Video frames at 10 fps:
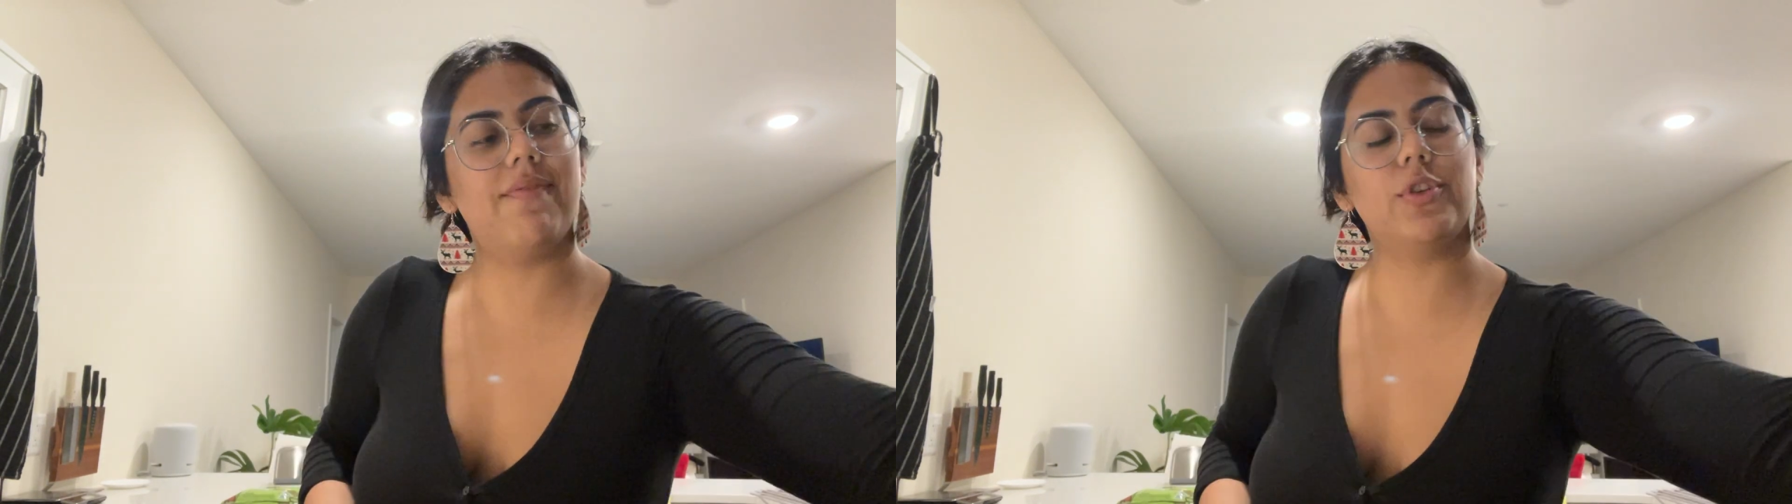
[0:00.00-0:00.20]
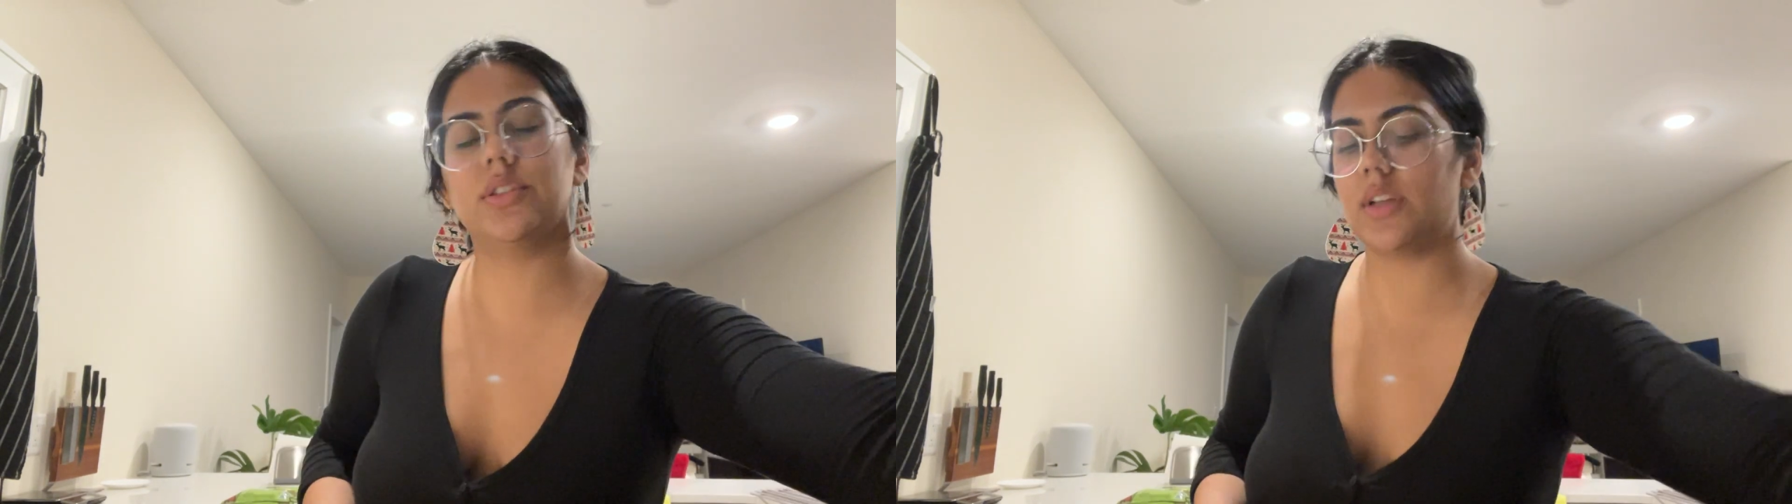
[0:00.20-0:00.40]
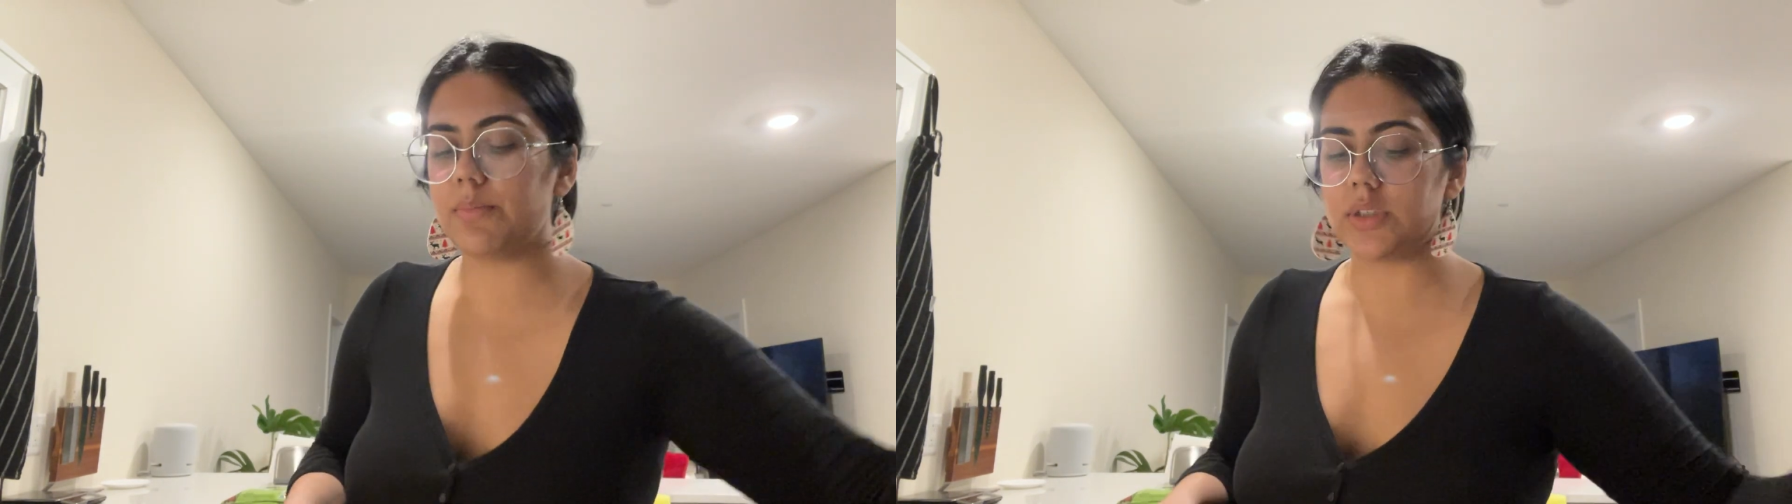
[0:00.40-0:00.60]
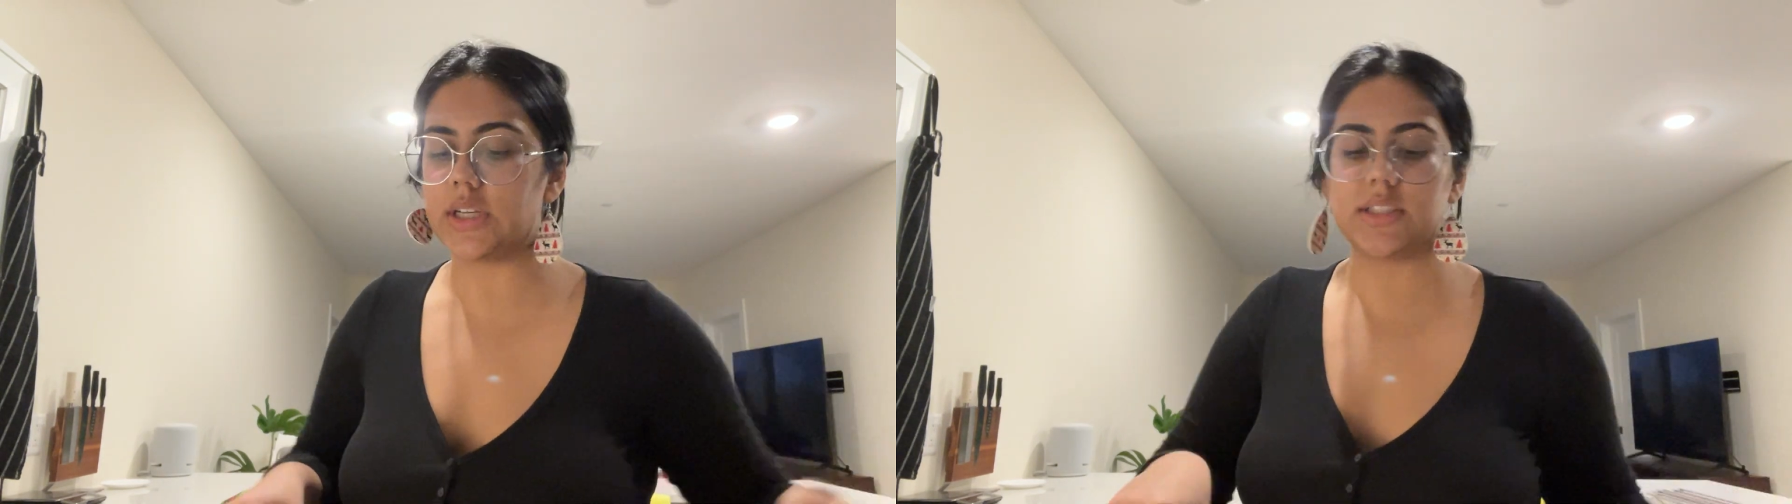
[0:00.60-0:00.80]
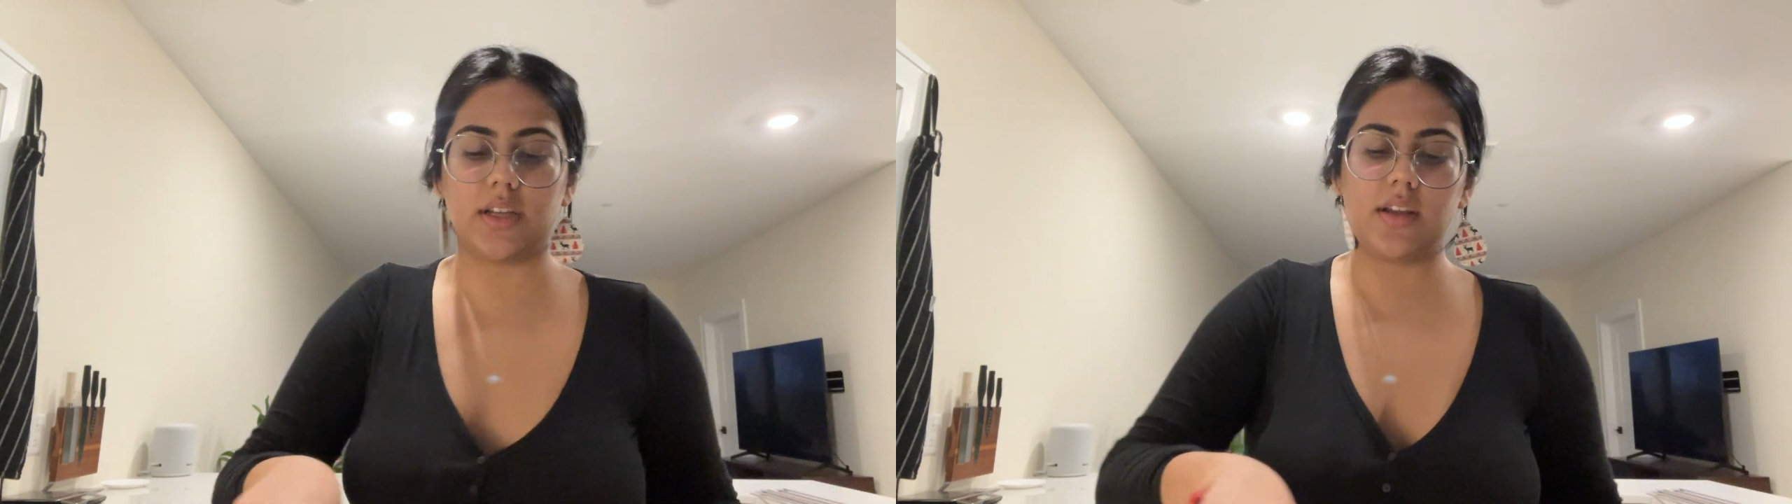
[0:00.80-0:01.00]
For some
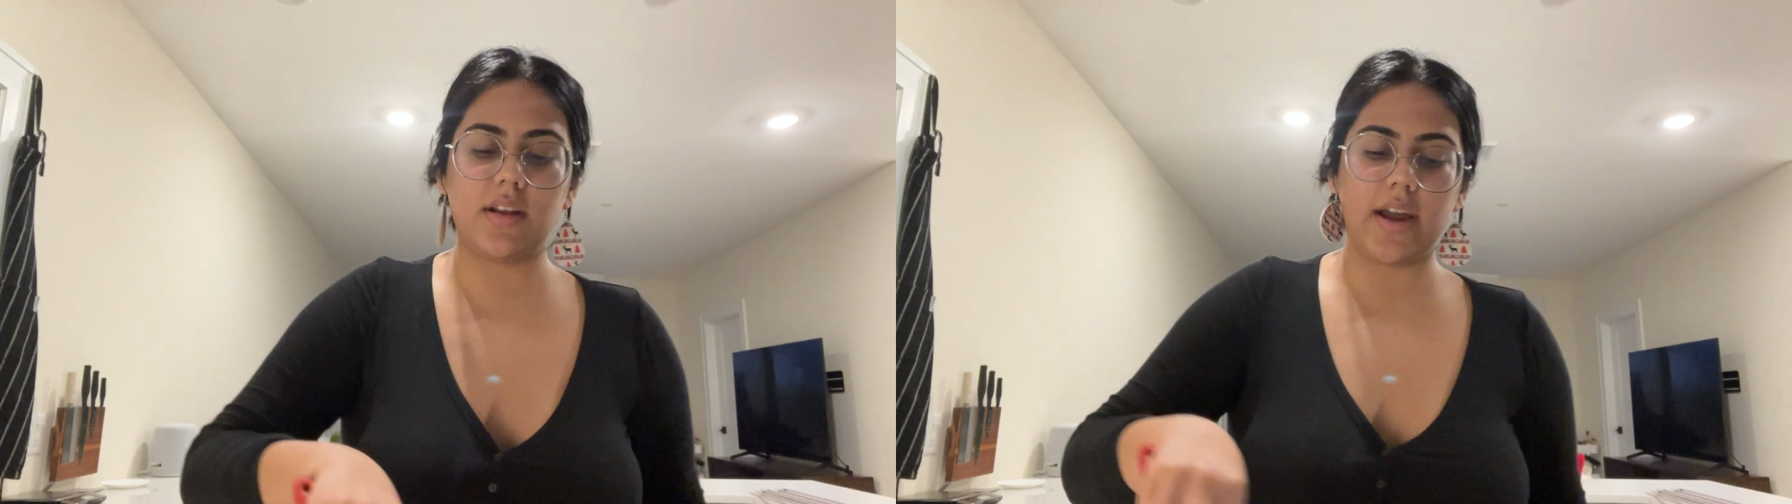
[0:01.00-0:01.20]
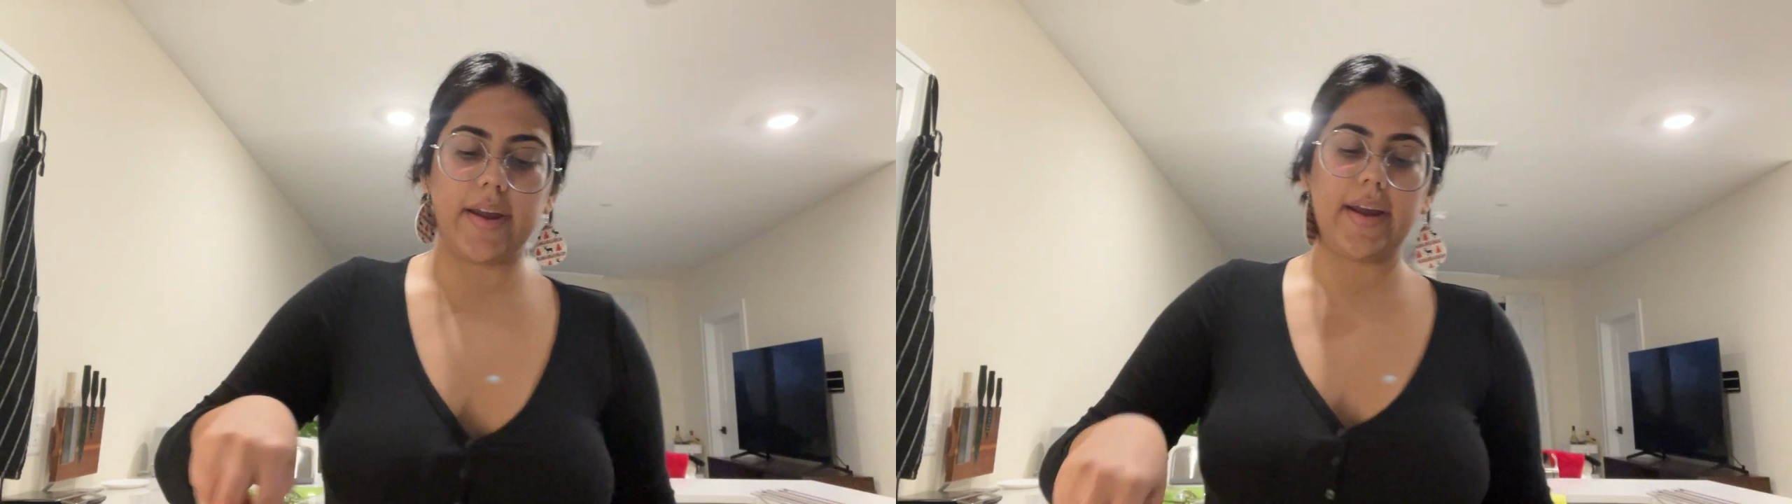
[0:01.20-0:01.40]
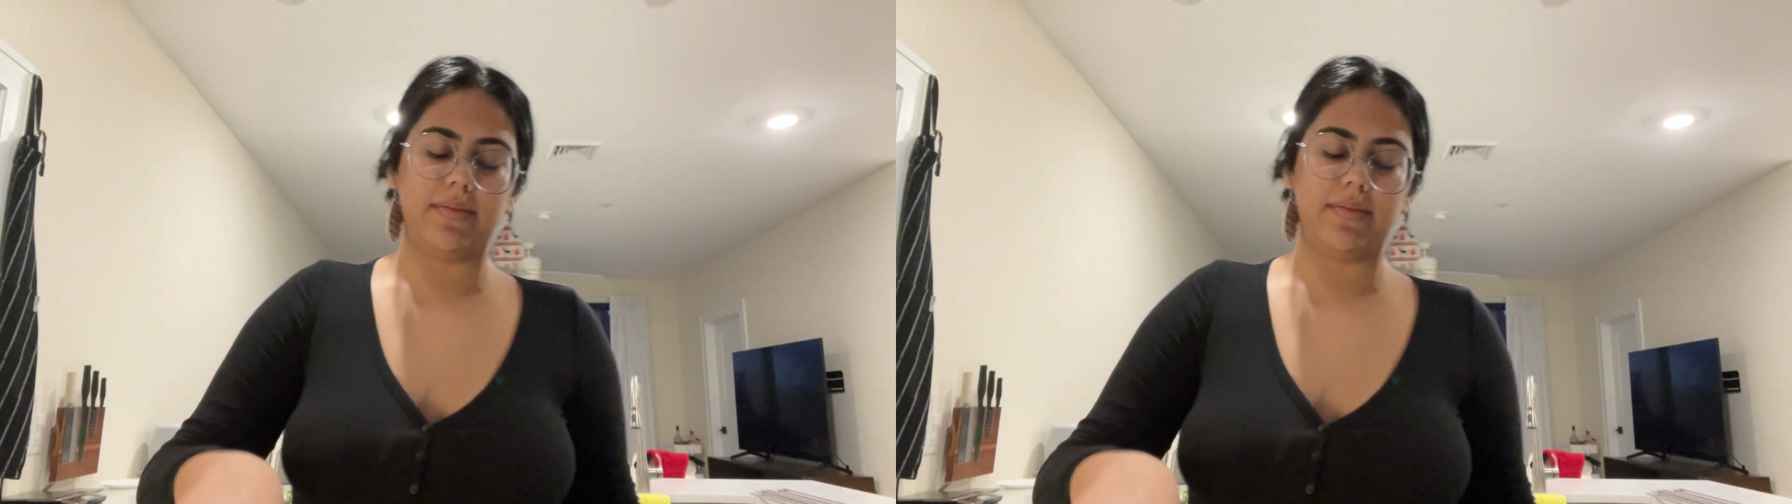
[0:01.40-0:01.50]
reason, I